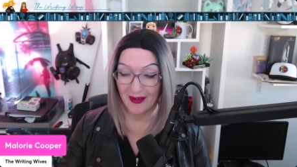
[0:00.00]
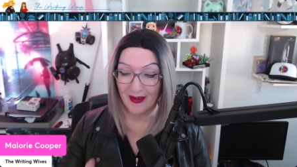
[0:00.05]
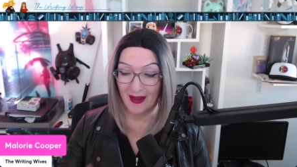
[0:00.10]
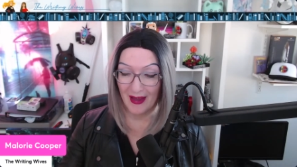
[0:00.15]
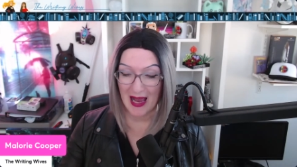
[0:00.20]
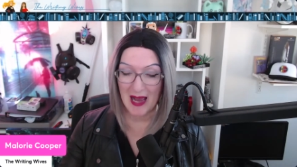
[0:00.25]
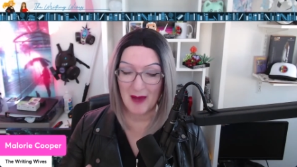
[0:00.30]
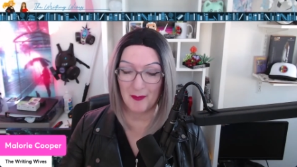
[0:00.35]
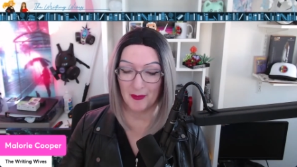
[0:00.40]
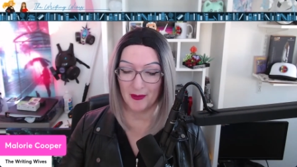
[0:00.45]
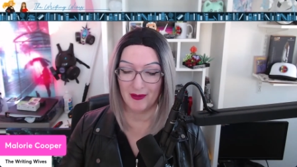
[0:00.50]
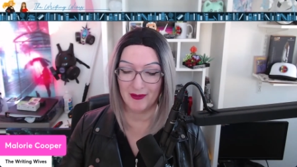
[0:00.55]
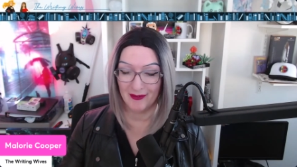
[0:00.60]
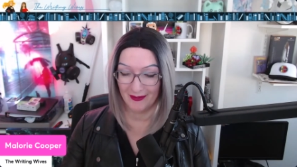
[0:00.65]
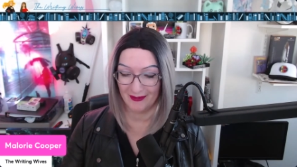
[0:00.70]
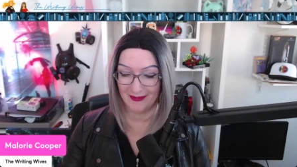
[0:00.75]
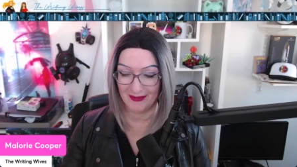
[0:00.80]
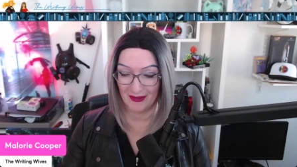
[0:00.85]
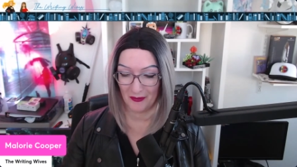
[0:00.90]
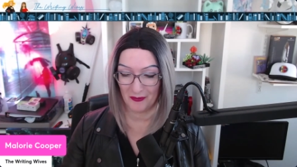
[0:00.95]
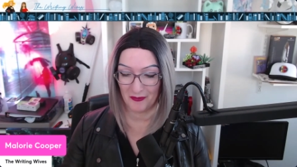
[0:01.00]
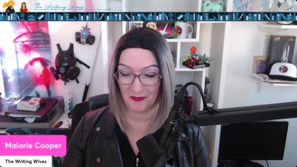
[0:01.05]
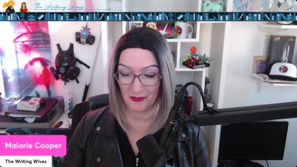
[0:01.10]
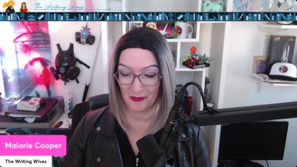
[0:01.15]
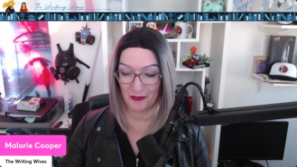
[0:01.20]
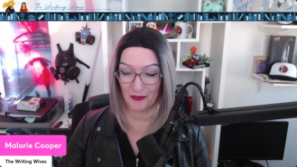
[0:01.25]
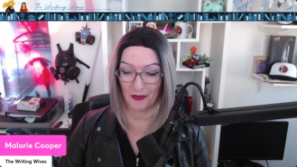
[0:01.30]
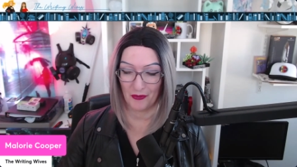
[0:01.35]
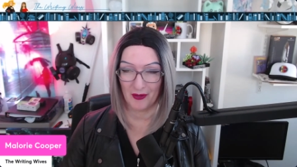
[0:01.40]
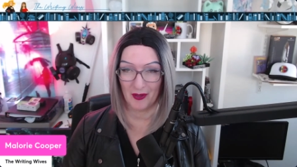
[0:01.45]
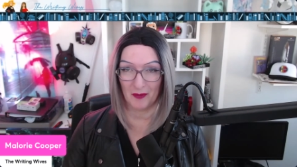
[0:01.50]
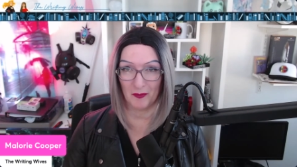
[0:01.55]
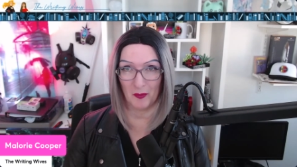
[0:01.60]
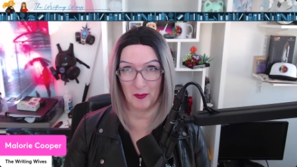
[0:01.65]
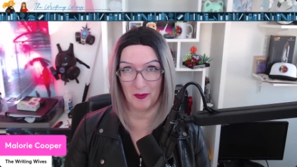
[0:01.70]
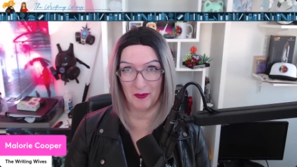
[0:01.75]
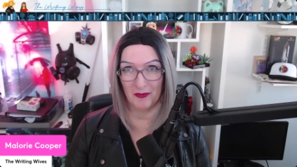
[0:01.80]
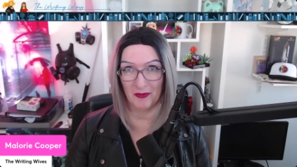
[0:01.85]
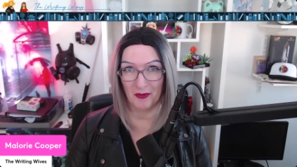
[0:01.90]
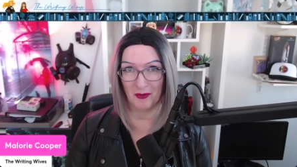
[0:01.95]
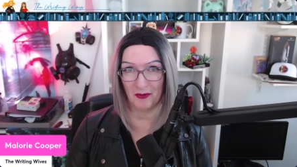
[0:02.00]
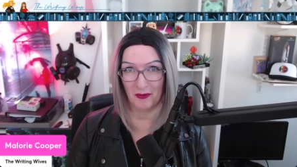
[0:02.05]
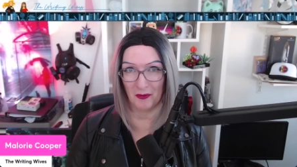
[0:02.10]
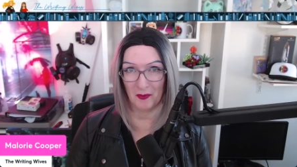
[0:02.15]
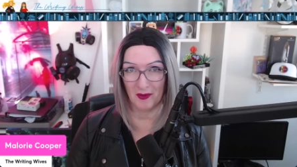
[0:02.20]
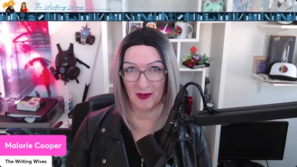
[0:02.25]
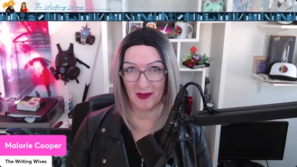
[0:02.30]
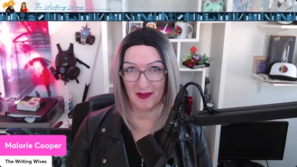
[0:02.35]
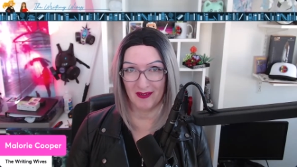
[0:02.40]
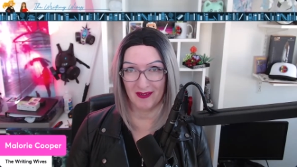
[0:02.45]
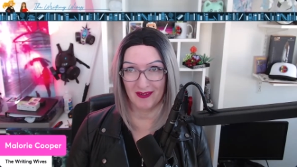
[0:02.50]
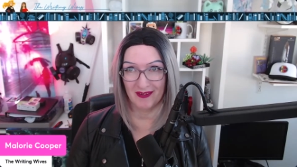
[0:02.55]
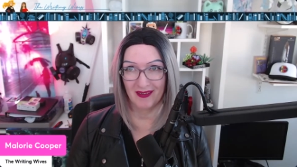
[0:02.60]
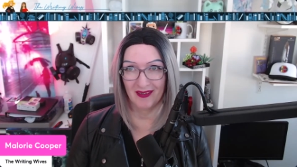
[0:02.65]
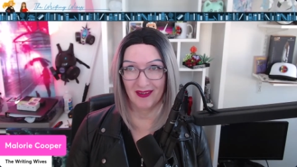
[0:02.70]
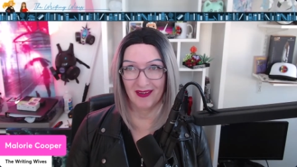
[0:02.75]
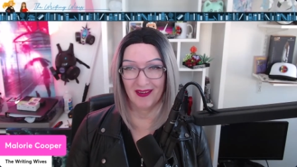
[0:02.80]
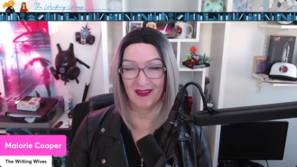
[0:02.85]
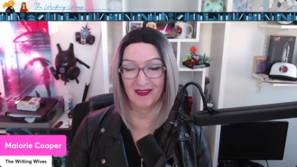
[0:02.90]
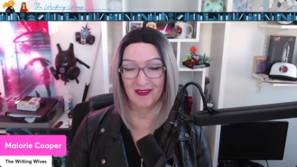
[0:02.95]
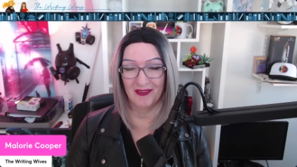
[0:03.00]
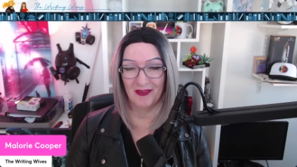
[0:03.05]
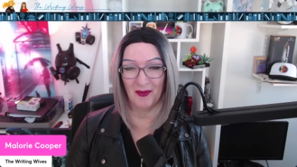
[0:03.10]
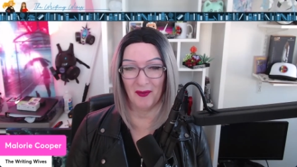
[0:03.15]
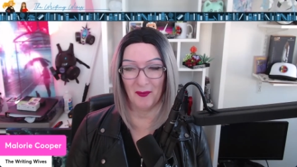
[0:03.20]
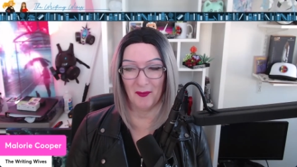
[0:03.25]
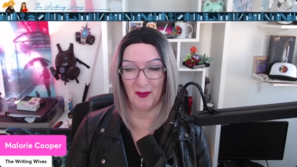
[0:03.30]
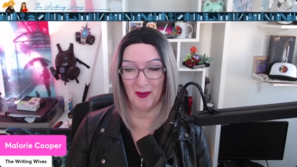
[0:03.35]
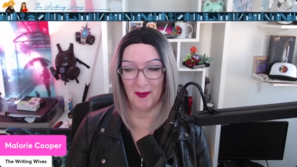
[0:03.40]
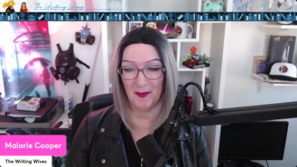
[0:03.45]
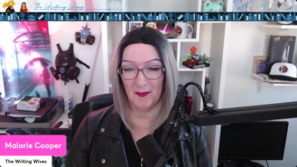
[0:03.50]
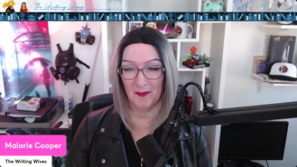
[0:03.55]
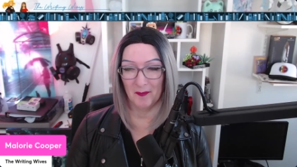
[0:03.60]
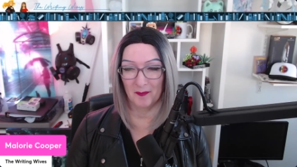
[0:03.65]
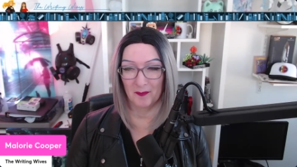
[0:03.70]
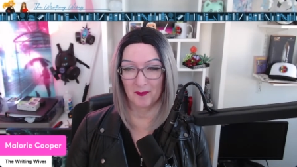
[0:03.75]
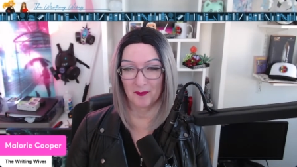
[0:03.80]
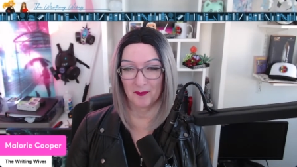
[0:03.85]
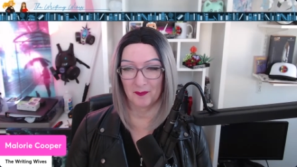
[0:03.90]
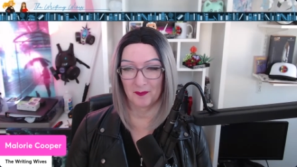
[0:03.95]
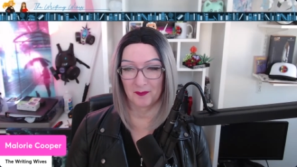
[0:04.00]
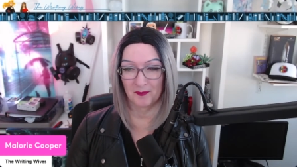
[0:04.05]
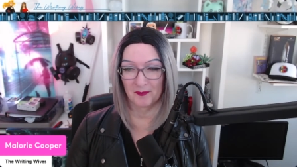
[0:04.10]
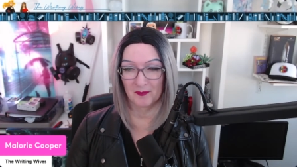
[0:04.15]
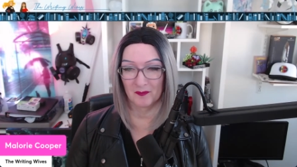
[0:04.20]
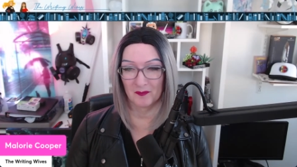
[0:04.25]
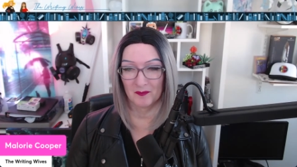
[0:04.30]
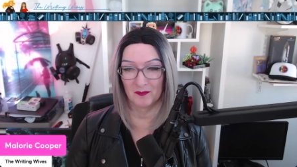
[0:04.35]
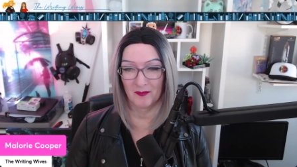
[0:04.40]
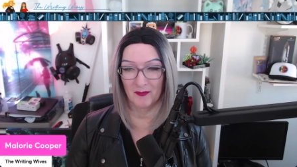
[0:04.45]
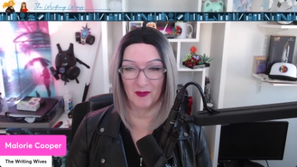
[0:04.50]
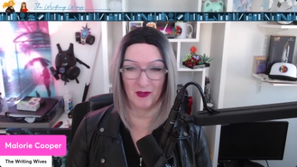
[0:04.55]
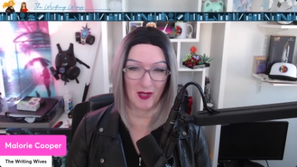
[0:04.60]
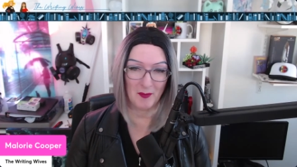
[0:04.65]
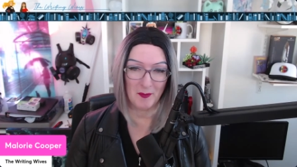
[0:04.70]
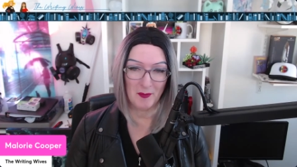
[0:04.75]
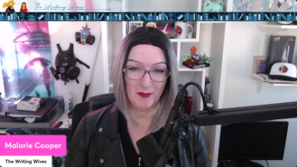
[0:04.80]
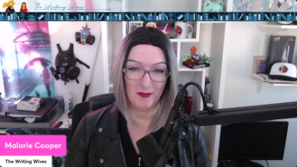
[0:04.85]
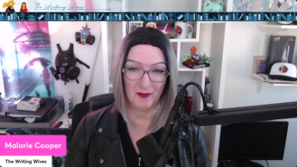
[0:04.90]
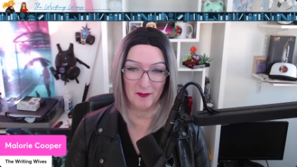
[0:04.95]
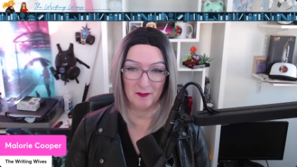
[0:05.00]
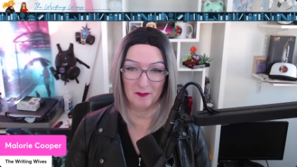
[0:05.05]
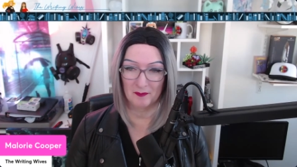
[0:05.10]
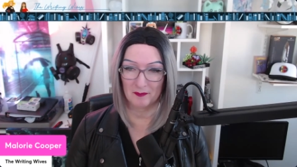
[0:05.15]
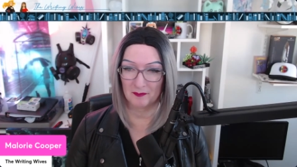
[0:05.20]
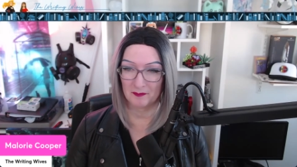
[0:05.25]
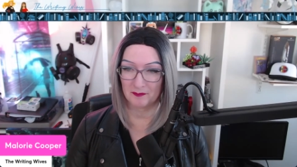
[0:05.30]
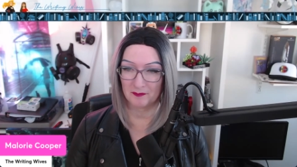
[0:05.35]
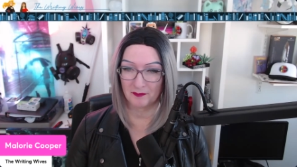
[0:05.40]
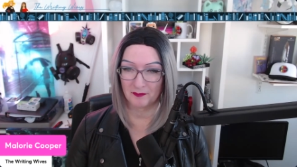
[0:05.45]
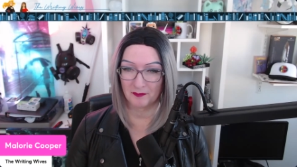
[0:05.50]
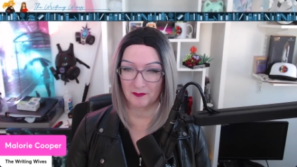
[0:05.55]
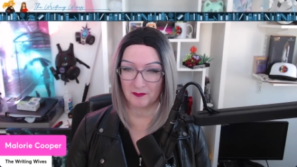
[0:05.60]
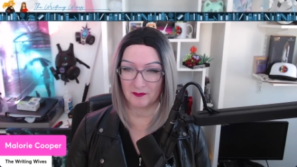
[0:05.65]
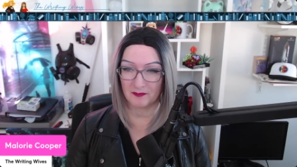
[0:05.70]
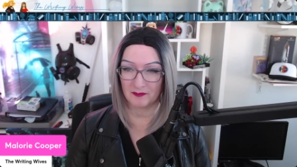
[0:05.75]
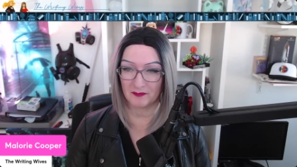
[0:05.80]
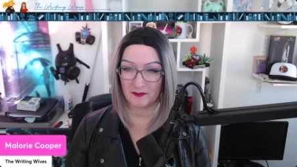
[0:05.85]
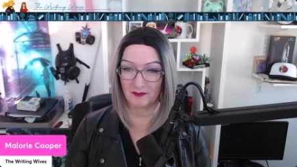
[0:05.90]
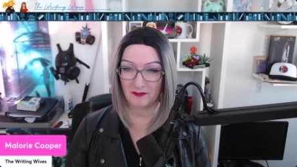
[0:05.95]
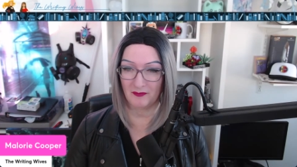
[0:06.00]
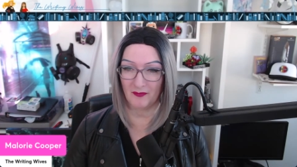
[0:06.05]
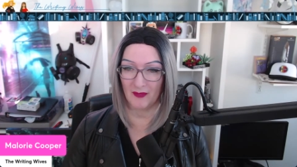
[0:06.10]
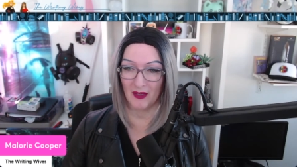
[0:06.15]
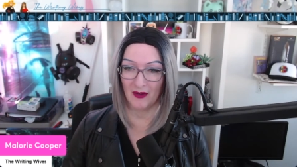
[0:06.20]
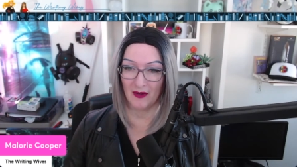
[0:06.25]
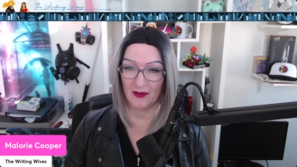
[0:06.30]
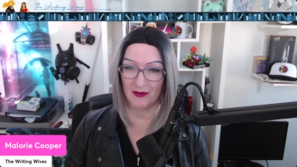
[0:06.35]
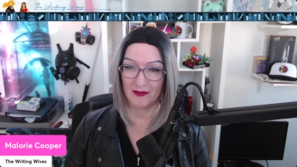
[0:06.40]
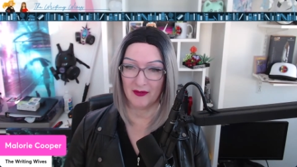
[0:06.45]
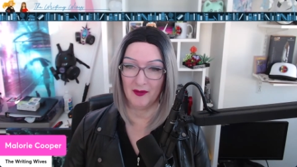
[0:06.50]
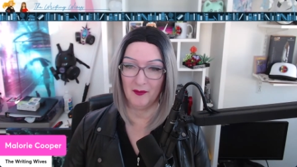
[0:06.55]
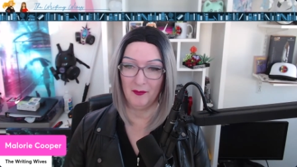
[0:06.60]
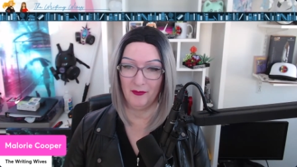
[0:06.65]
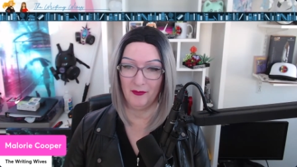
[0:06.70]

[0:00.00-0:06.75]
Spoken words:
happening this year for sure that will be for a new release. So that'll be fun. All right, Tim